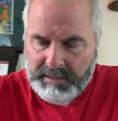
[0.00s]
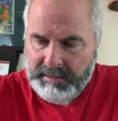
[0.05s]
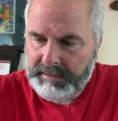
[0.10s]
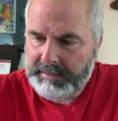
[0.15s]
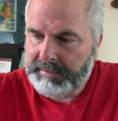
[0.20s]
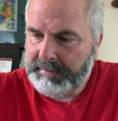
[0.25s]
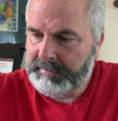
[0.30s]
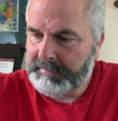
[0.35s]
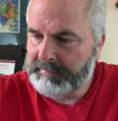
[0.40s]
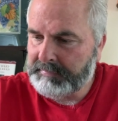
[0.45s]

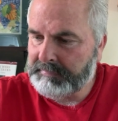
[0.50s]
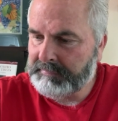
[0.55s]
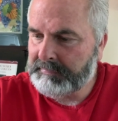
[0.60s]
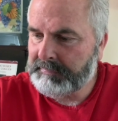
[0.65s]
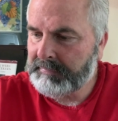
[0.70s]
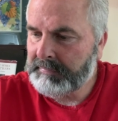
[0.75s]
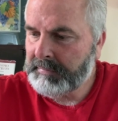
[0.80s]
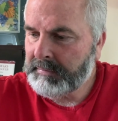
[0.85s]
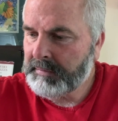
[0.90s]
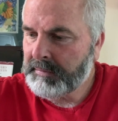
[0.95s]
and
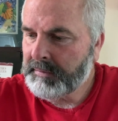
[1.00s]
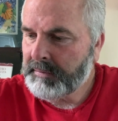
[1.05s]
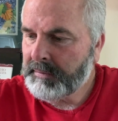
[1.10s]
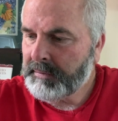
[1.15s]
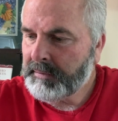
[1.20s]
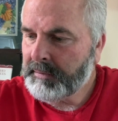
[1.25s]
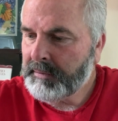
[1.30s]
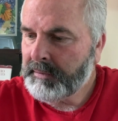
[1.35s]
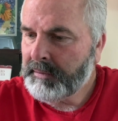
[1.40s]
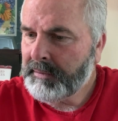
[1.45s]

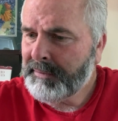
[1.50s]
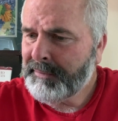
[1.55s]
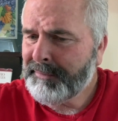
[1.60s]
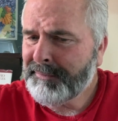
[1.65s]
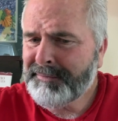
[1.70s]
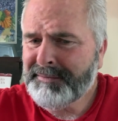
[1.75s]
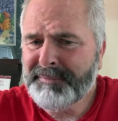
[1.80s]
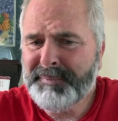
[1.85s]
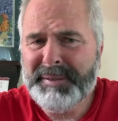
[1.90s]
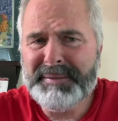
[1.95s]
it
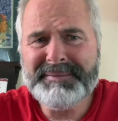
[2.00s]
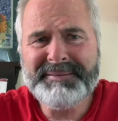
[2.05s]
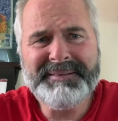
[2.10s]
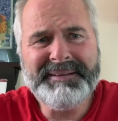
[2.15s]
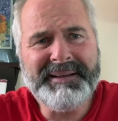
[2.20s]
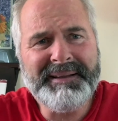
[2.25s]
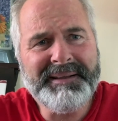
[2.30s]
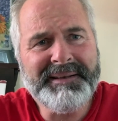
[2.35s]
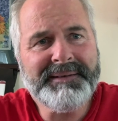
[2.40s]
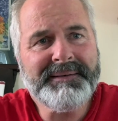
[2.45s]
was about
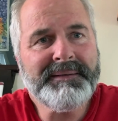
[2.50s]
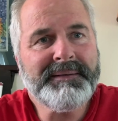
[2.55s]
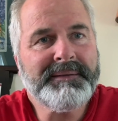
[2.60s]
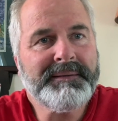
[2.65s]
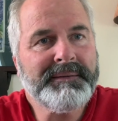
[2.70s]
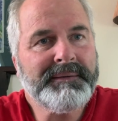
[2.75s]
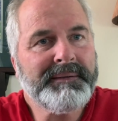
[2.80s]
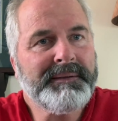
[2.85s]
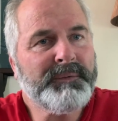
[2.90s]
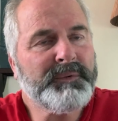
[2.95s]
10. It
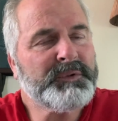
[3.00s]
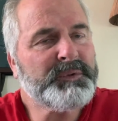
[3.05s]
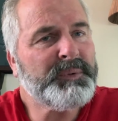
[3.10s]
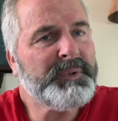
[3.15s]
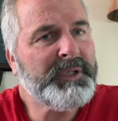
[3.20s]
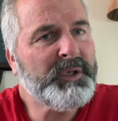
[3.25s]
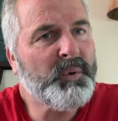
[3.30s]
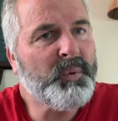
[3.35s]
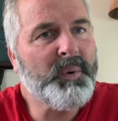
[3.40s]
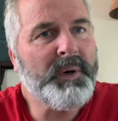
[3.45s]
was a
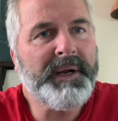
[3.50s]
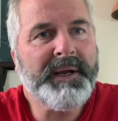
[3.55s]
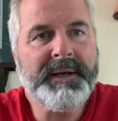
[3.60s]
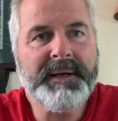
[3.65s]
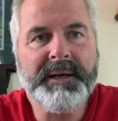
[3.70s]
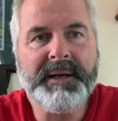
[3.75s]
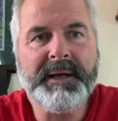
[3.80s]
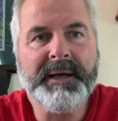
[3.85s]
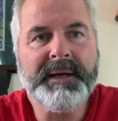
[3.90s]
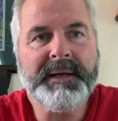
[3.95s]
really
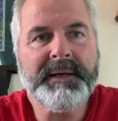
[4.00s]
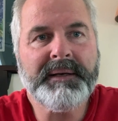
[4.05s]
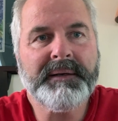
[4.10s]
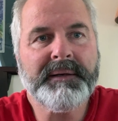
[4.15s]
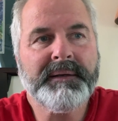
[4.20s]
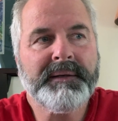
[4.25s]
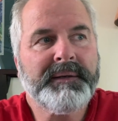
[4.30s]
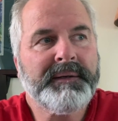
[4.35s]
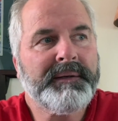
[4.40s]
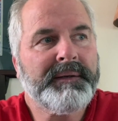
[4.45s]
quiet night.
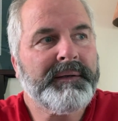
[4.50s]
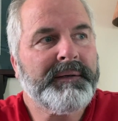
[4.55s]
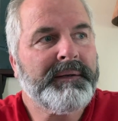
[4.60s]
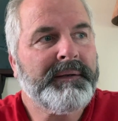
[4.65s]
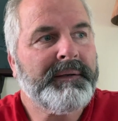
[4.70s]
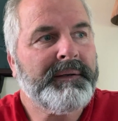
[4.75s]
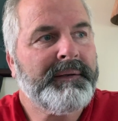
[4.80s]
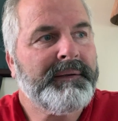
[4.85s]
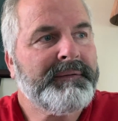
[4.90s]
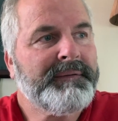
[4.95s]

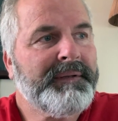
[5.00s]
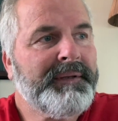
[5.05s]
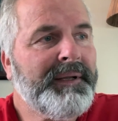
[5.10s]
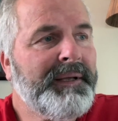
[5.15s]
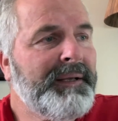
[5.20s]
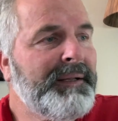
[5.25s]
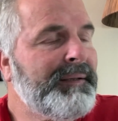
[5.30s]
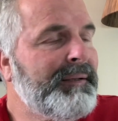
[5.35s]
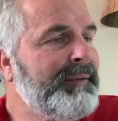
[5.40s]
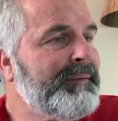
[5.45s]
I said,
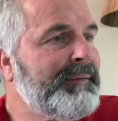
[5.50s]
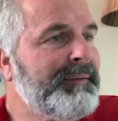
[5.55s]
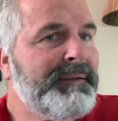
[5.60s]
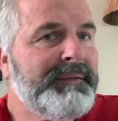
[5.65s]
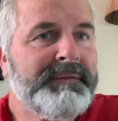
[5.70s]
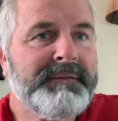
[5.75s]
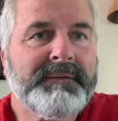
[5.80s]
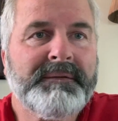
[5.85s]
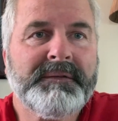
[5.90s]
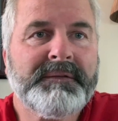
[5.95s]
hey,
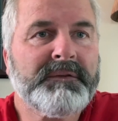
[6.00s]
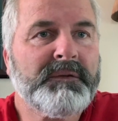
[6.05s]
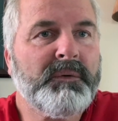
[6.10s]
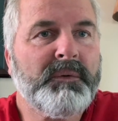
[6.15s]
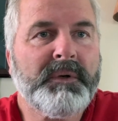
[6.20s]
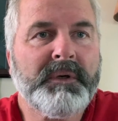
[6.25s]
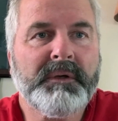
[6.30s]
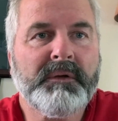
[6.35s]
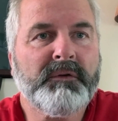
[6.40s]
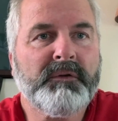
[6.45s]
let's just
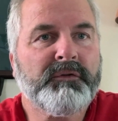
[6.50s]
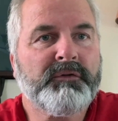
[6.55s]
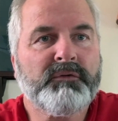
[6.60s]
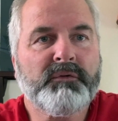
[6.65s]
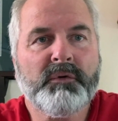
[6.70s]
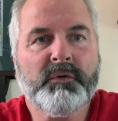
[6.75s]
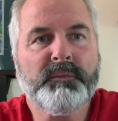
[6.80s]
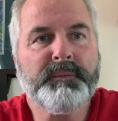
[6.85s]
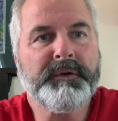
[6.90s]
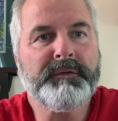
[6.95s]
go on a little
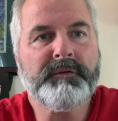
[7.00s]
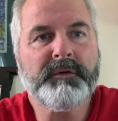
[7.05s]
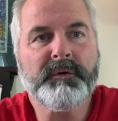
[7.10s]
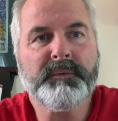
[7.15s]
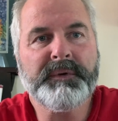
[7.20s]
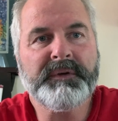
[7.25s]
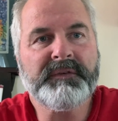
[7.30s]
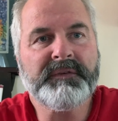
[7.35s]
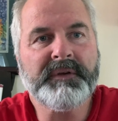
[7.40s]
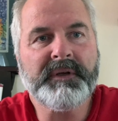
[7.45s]
stroll before
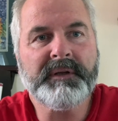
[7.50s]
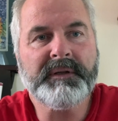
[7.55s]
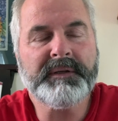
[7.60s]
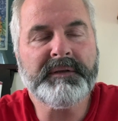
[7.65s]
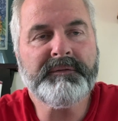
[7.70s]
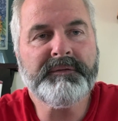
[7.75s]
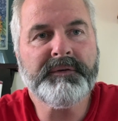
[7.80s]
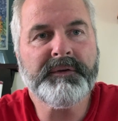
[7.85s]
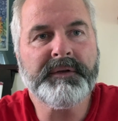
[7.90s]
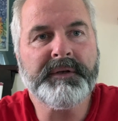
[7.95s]
we settle
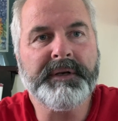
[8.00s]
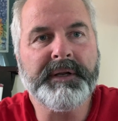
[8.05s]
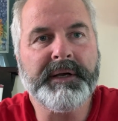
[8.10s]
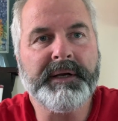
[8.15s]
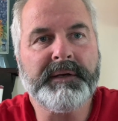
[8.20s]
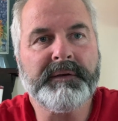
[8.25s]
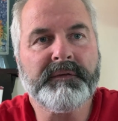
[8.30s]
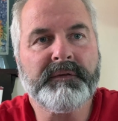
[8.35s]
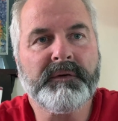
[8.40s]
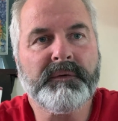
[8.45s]
in for the
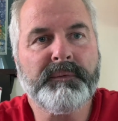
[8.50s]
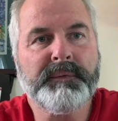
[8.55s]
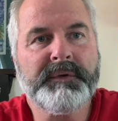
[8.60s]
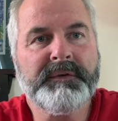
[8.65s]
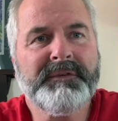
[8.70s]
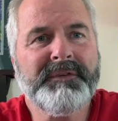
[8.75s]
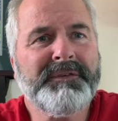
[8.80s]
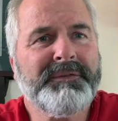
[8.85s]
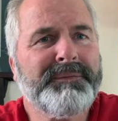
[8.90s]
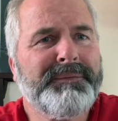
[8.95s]
night. So we
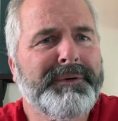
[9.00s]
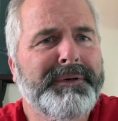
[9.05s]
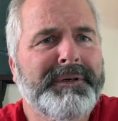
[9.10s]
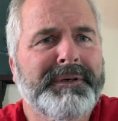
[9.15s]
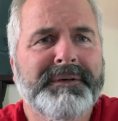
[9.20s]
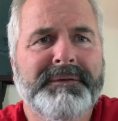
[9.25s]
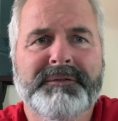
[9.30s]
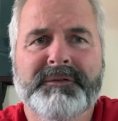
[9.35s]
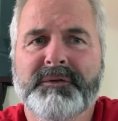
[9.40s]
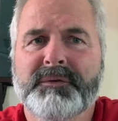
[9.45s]
just went
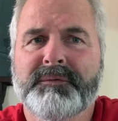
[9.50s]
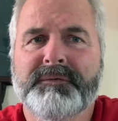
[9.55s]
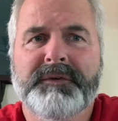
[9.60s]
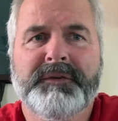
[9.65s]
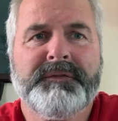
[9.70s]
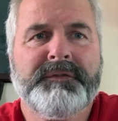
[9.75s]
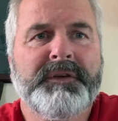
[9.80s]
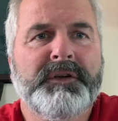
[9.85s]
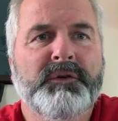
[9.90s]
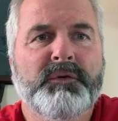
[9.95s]
on a
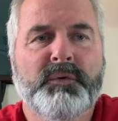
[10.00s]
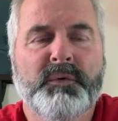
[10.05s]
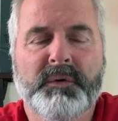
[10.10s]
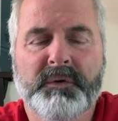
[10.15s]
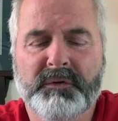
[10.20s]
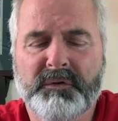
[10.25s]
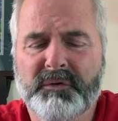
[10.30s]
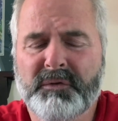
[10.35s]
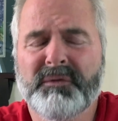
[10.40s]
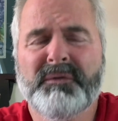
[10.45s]

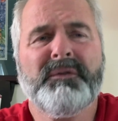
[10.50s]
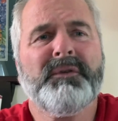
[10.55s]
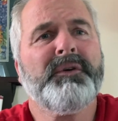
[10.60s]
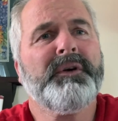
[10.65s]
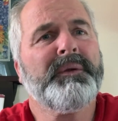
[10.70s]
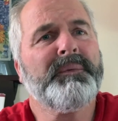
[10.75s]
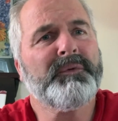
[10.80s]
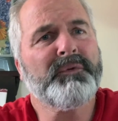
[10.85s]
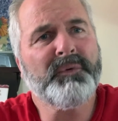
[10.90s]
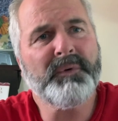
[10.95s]

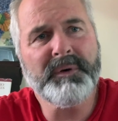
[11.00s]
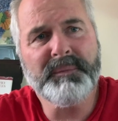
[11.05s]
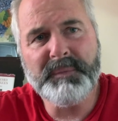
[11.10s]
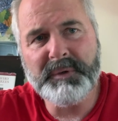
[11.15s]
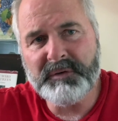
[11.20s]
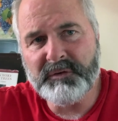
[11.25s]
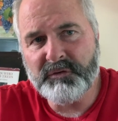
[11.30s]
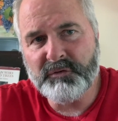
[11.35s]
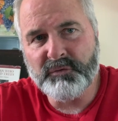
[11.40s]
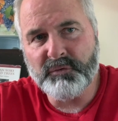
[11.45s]

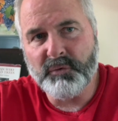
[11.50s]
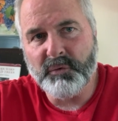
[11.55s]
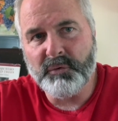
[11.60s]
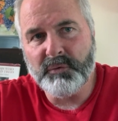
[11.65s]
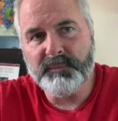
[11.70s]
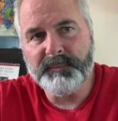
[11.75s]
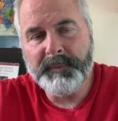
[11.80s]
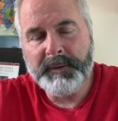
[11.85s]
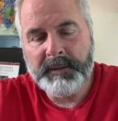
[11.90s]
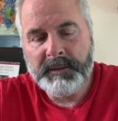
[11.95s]
20-minute
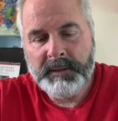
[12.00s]
stroll,